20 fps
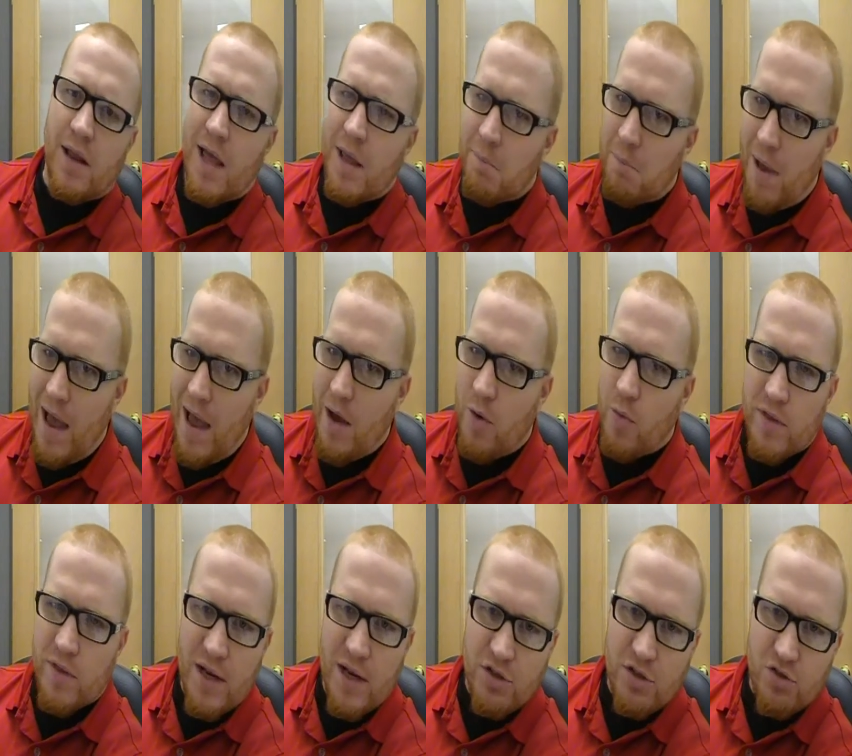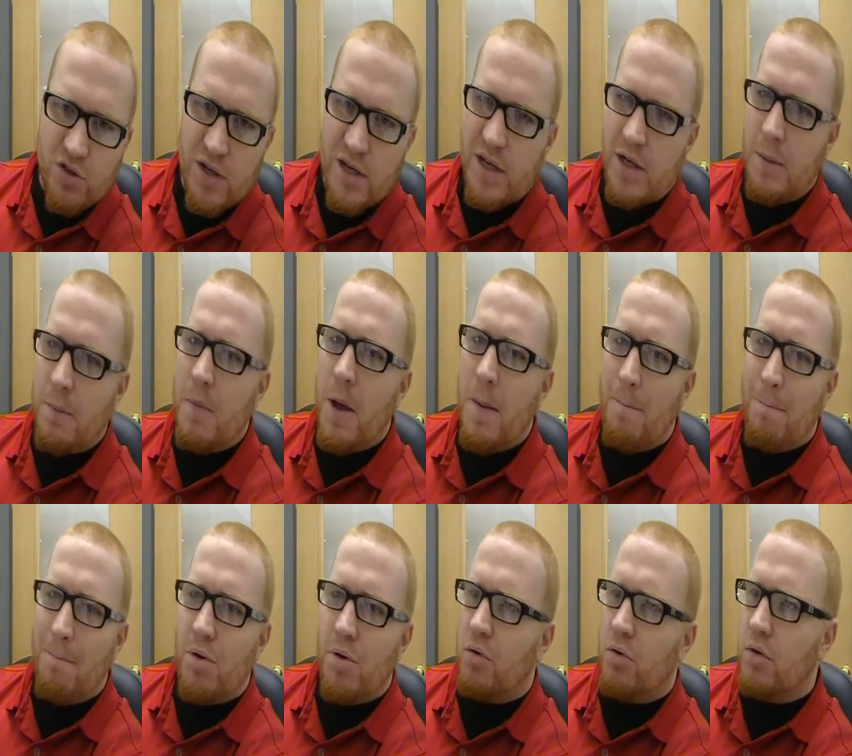like Matt with an extra M,
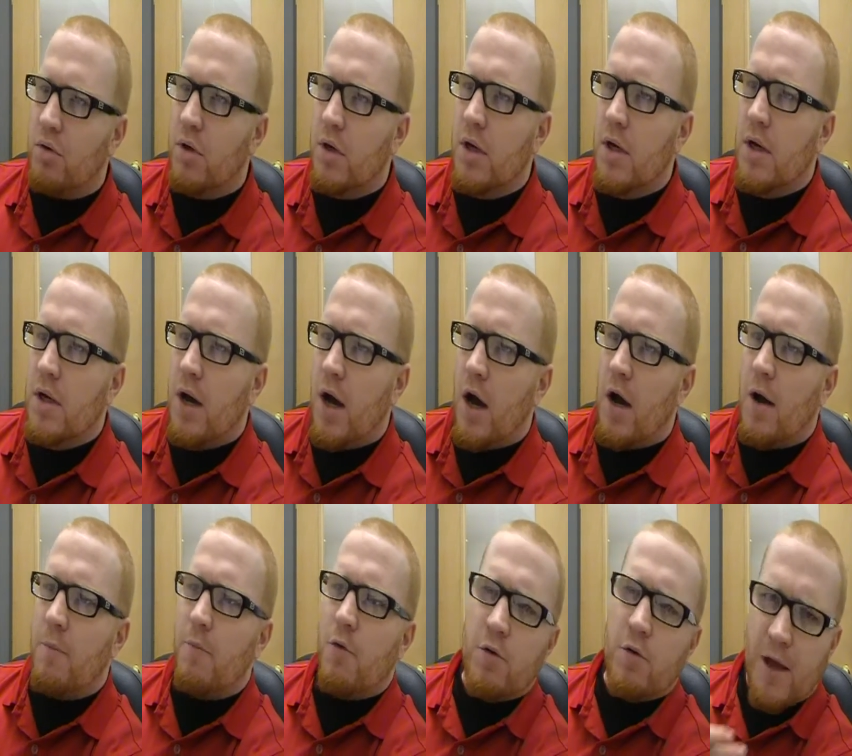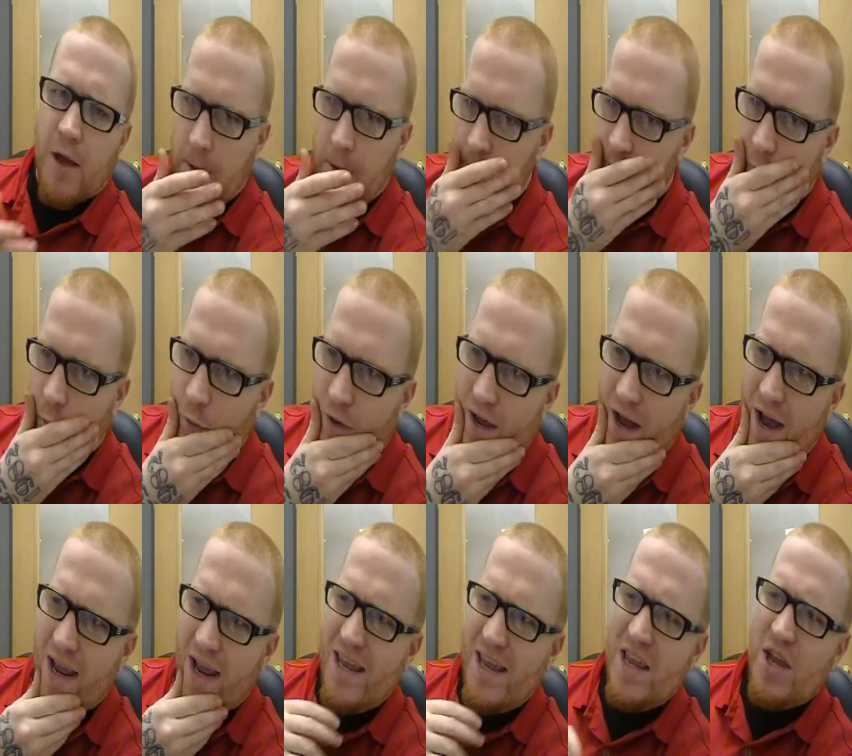Bull. Um, okay, we
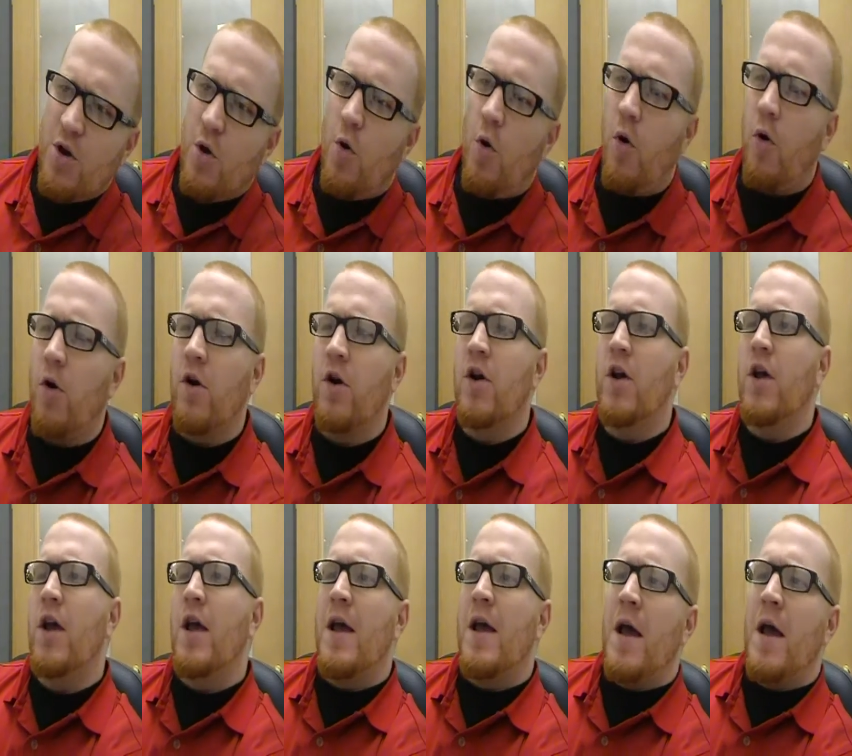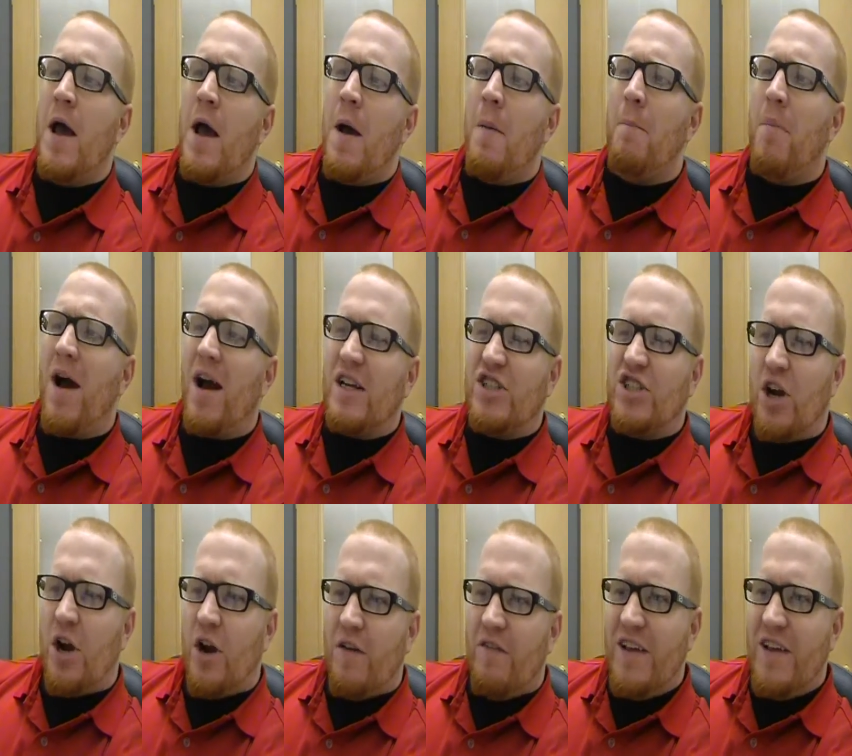got Igor
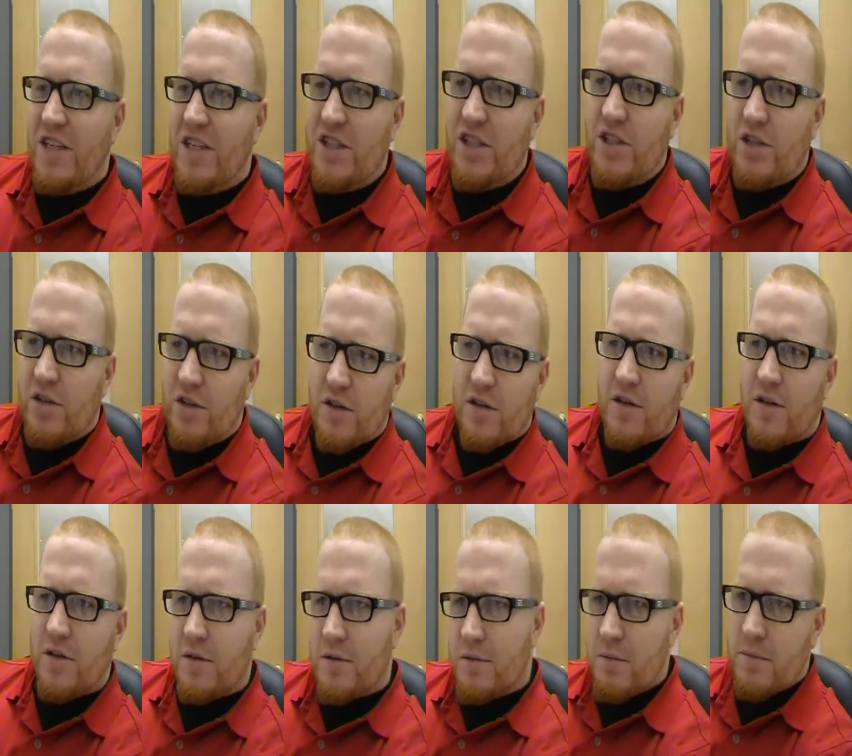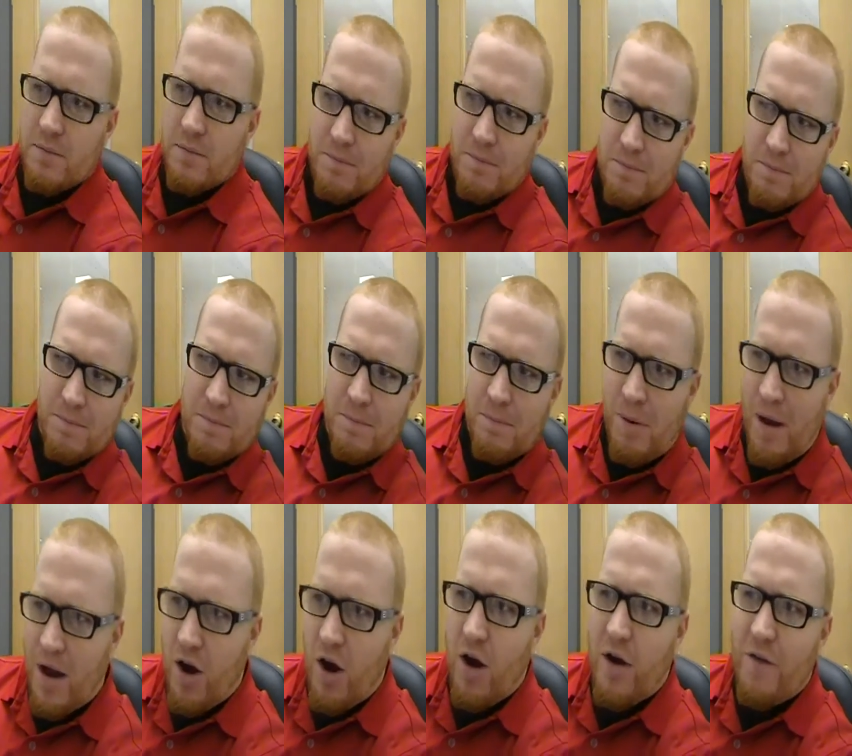Pakjarvich or
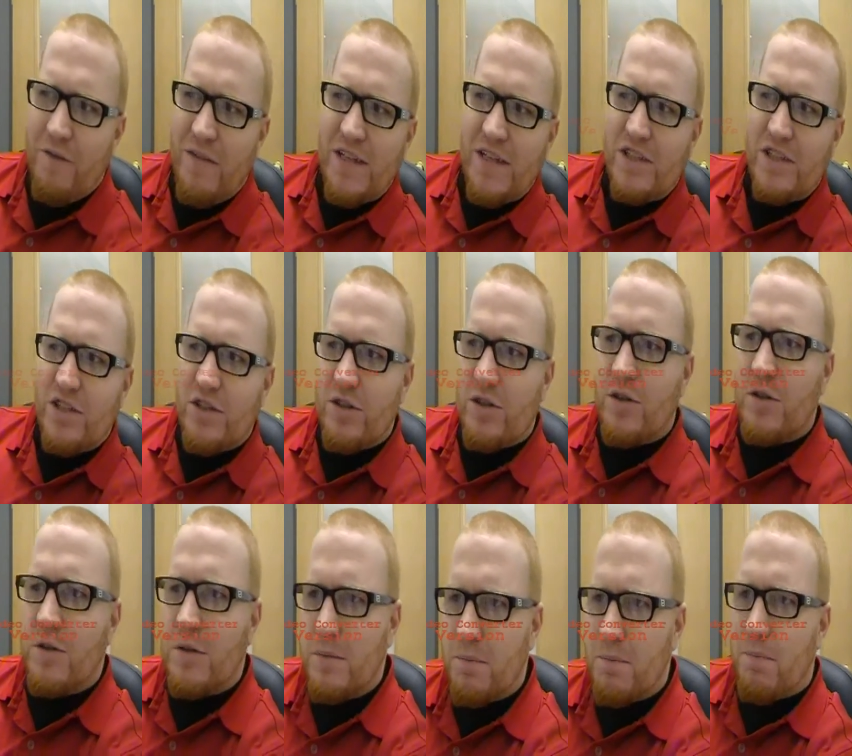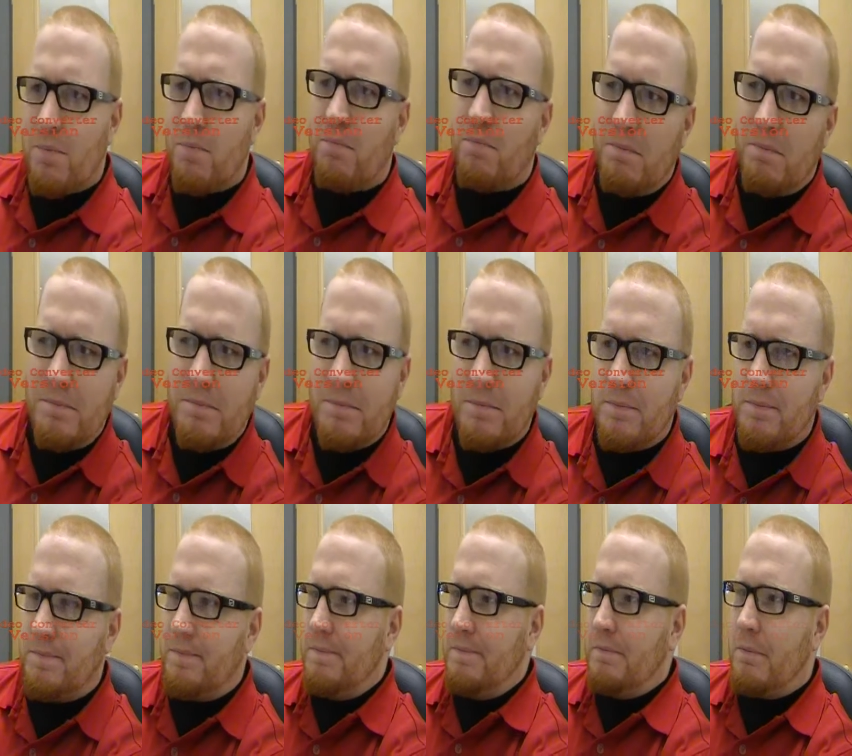Pakarvich or
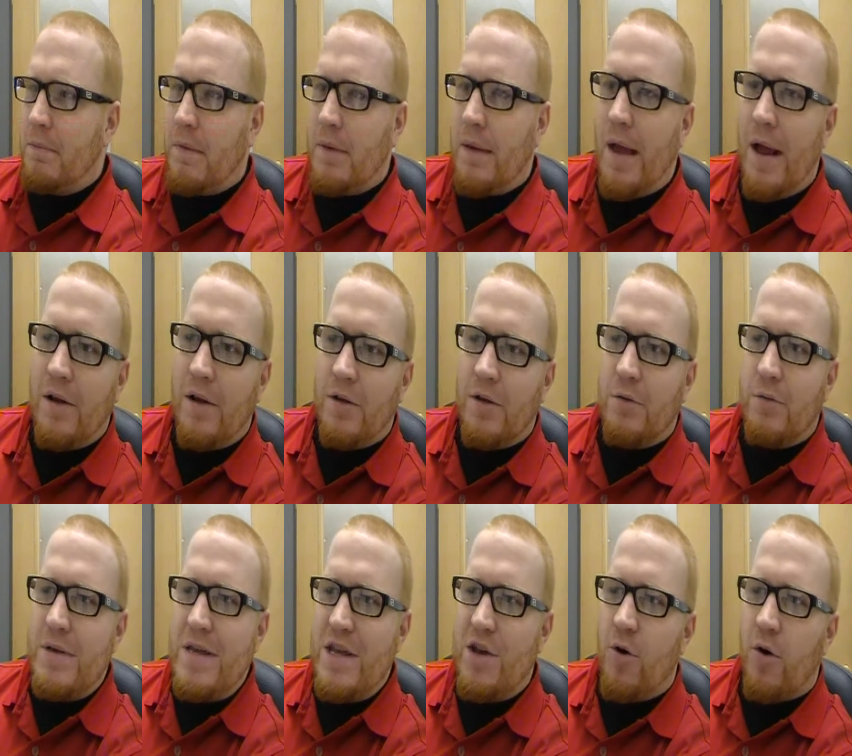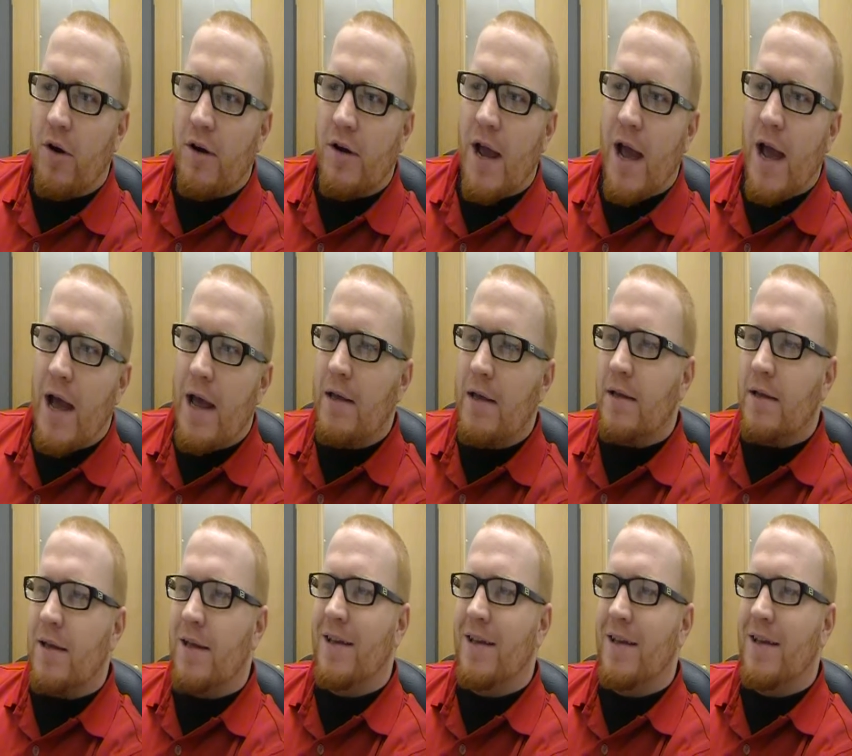I don't know, Igor guy,